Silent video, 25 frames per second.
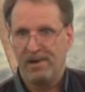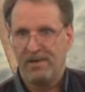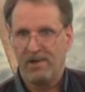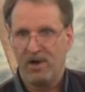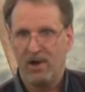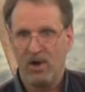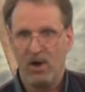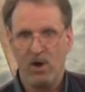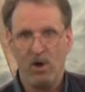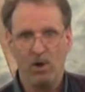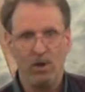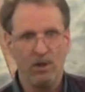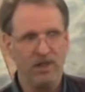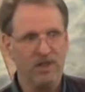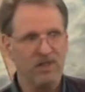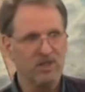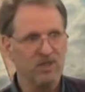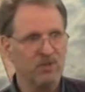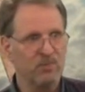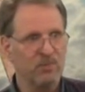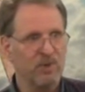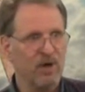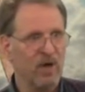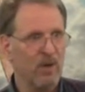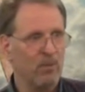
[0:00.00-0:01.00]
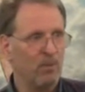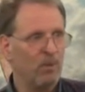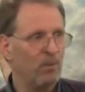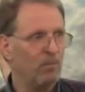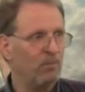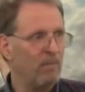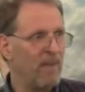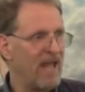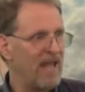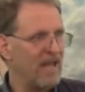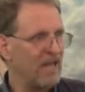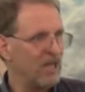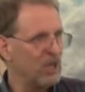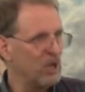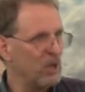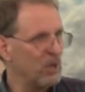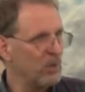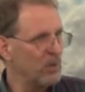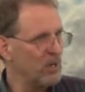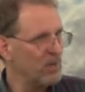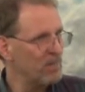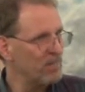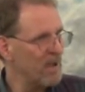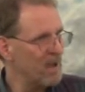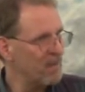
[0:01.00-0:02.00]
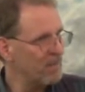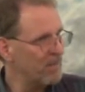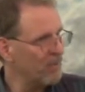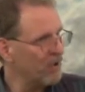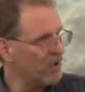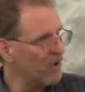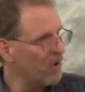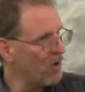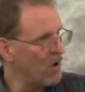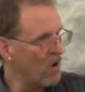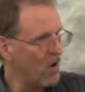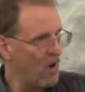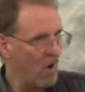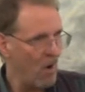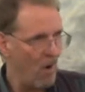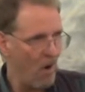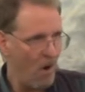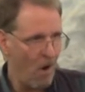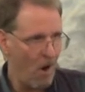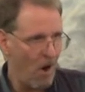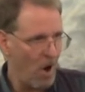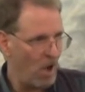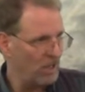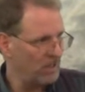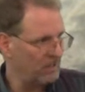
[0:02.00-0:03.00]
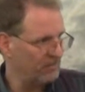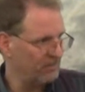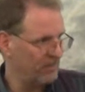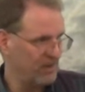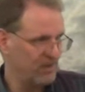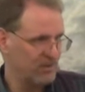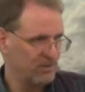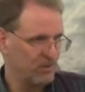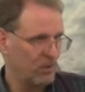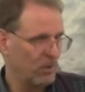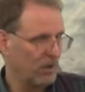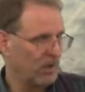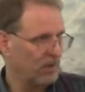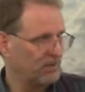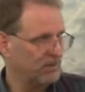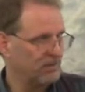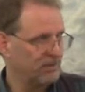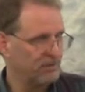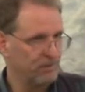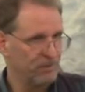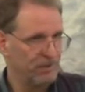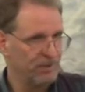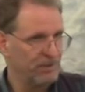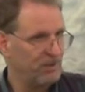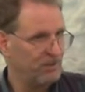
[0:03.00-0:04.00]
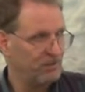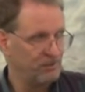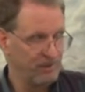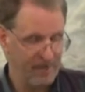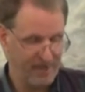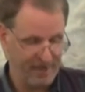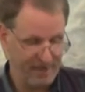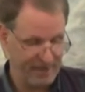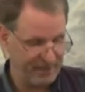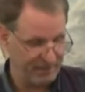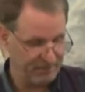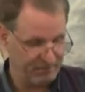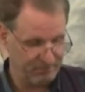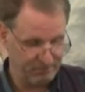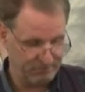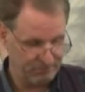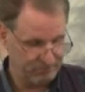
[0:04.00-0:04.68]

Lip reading: The Holy Spirit will make you remember all of his words when you need it.